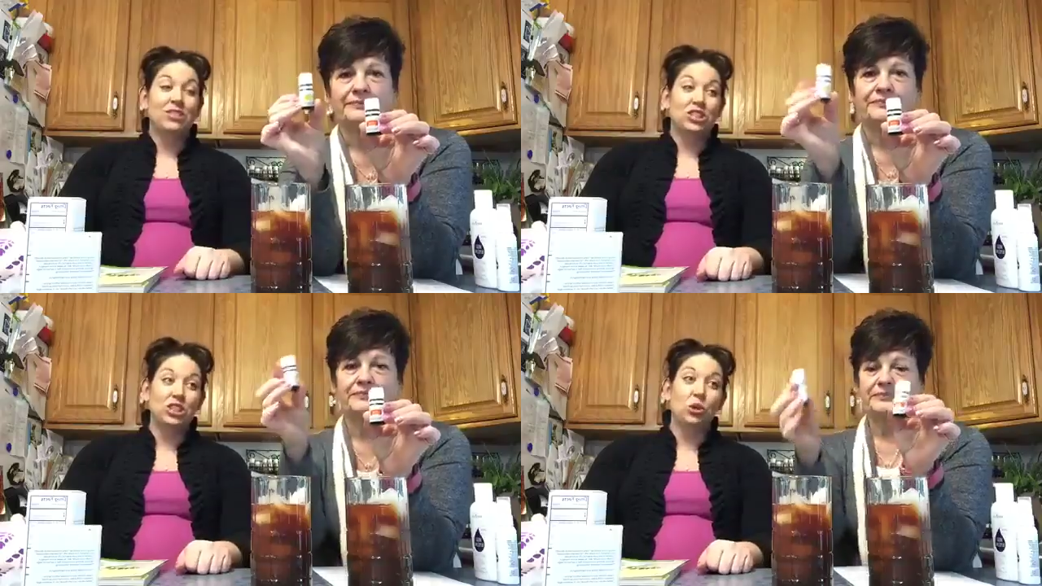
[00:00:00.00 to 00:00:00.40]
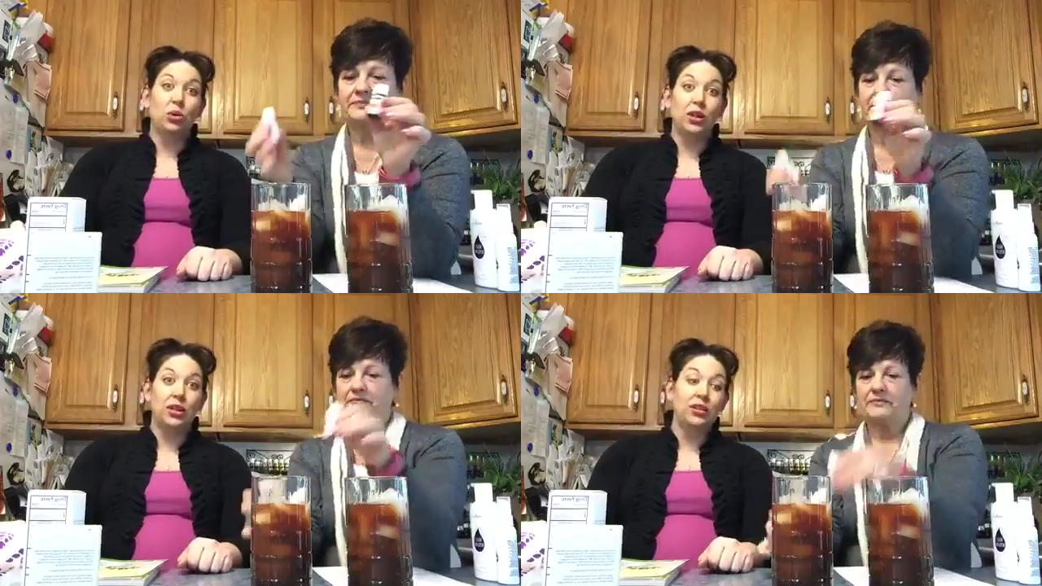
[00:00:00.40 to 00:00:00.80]
Speaker 1: So
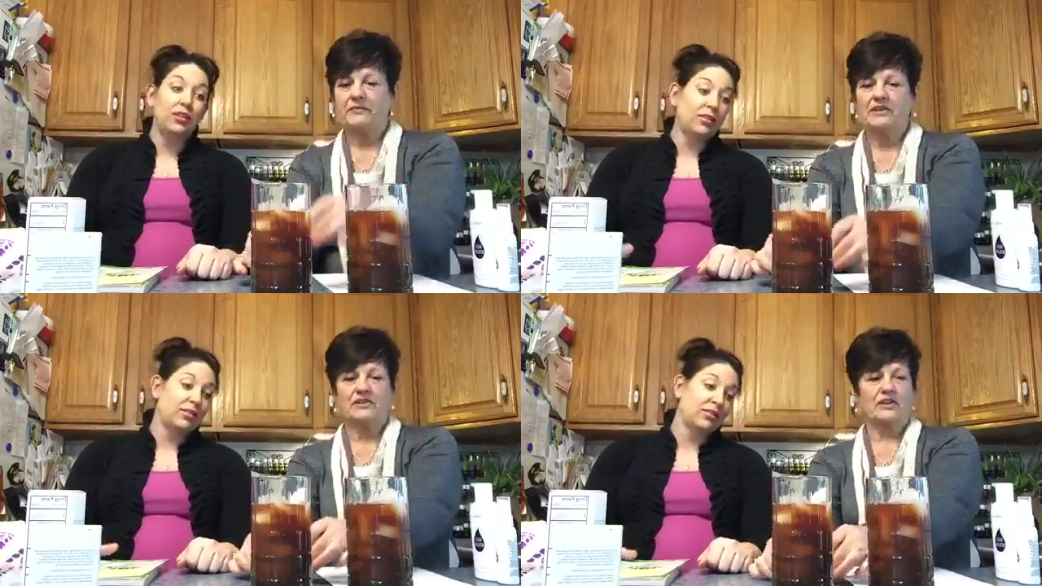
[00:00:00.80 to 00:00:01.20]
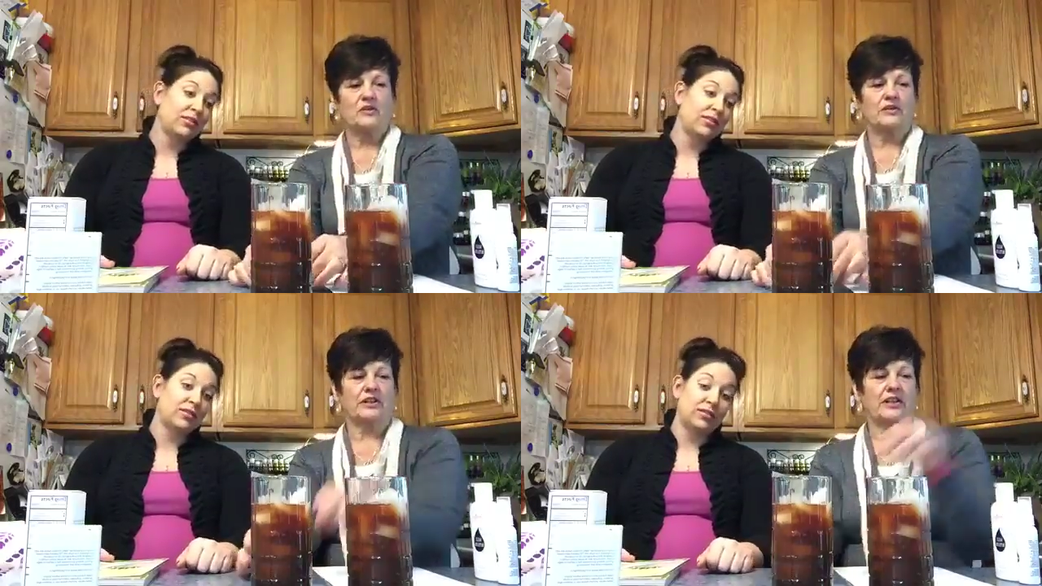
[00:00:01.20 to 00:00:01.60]
good.
Speaker 2: So
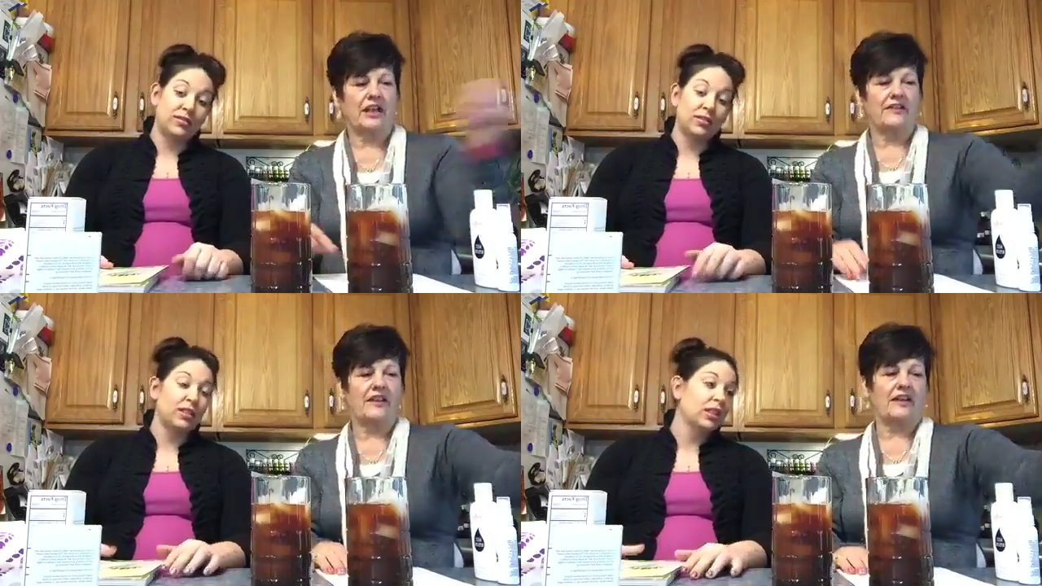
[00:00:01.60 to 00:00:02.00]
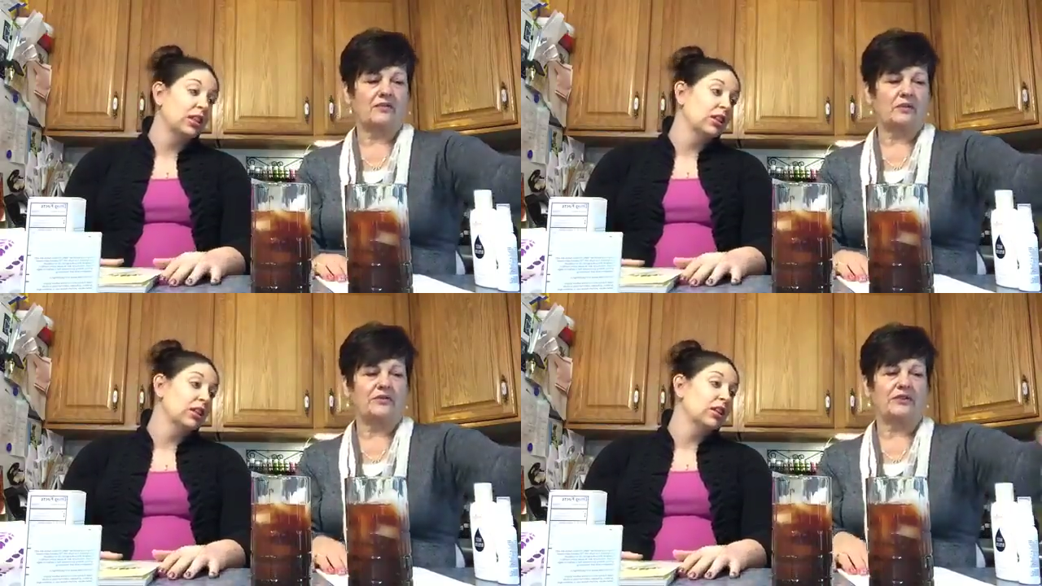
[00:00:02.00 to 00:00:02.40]
good. And
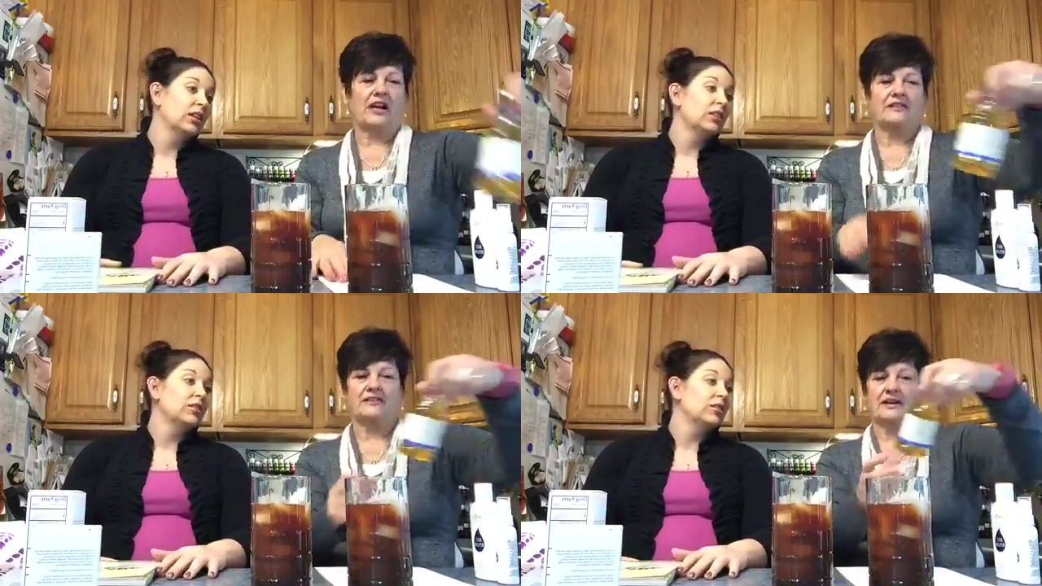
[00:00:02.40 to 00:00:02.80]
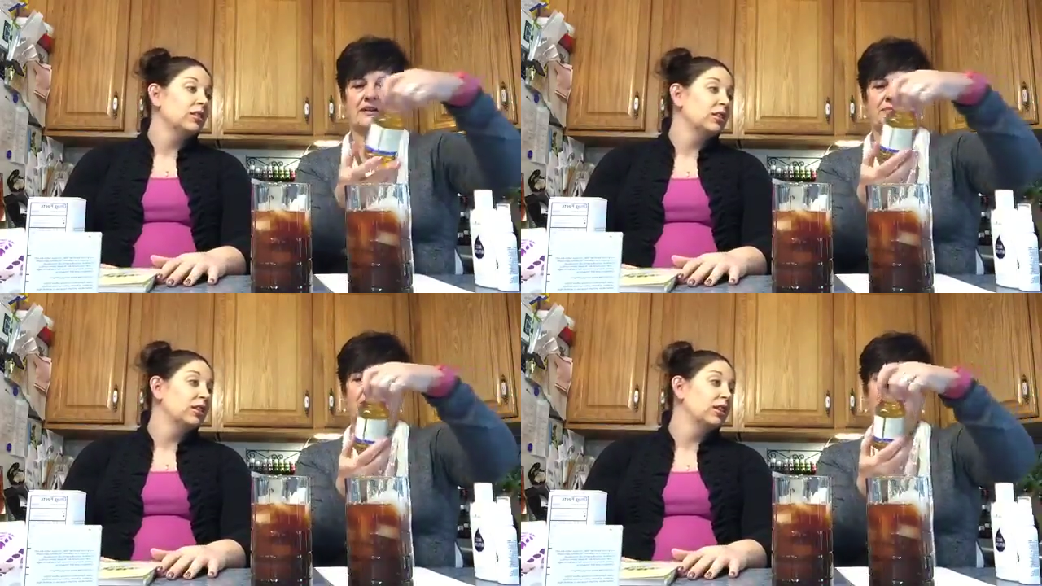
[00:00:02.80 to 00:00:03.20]
then we've got
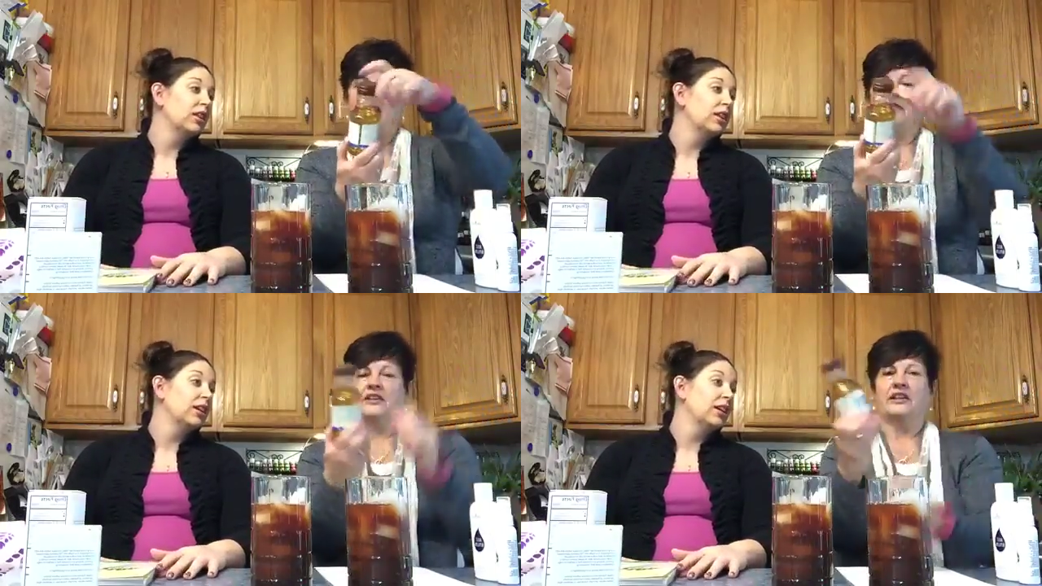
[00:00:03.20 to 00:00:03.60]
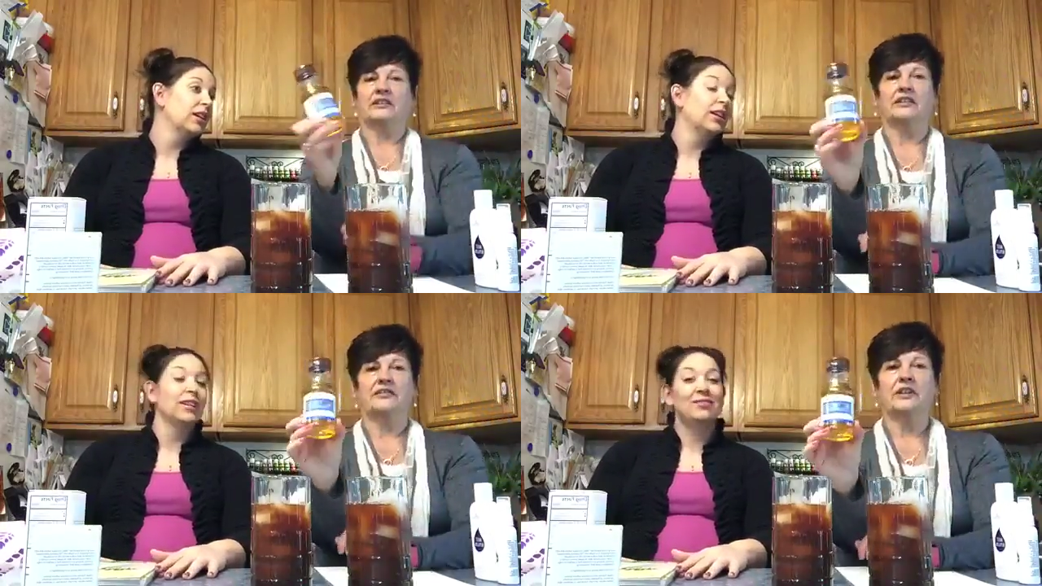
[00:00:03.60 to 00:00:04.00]
some of the
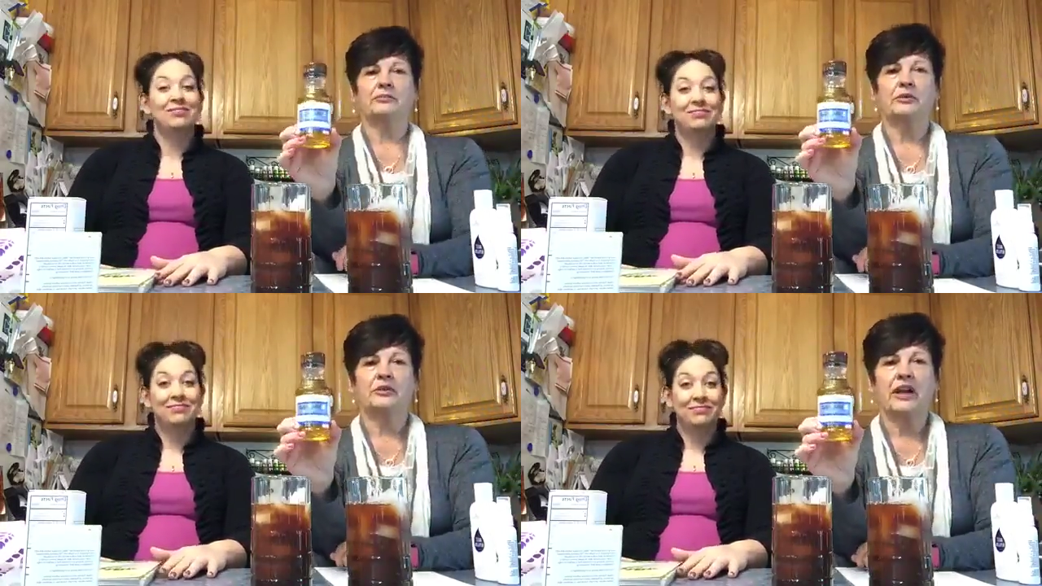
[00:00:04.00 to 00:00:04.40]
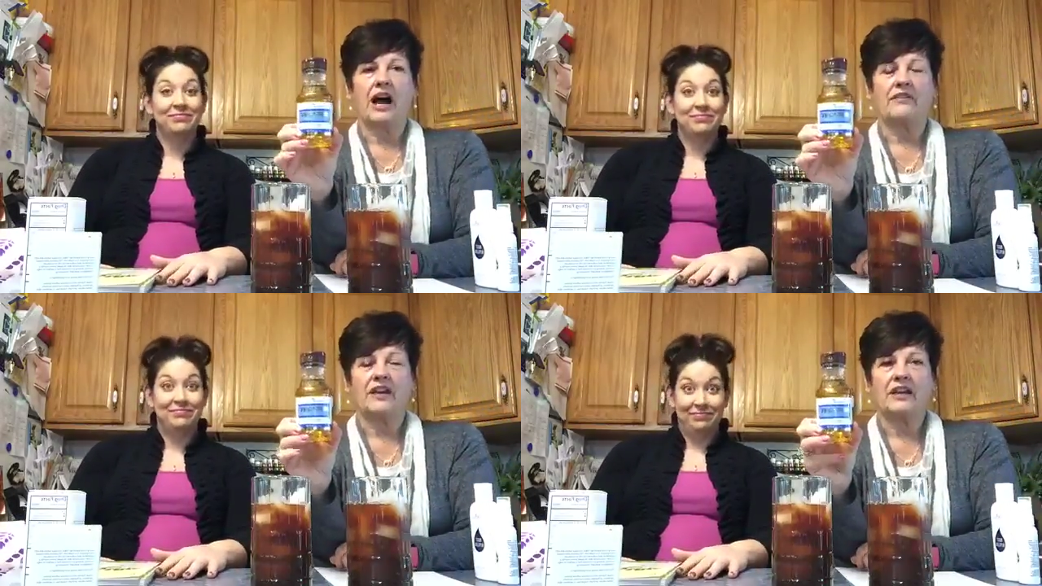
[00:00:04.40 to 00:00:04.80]
Young Living Blue
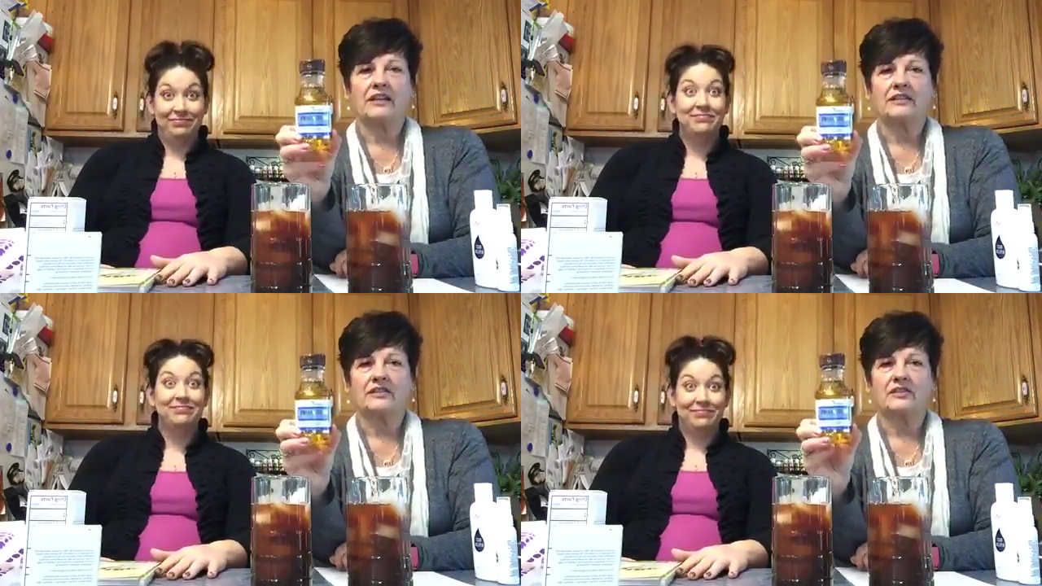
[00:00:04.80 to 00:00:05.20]
Agave to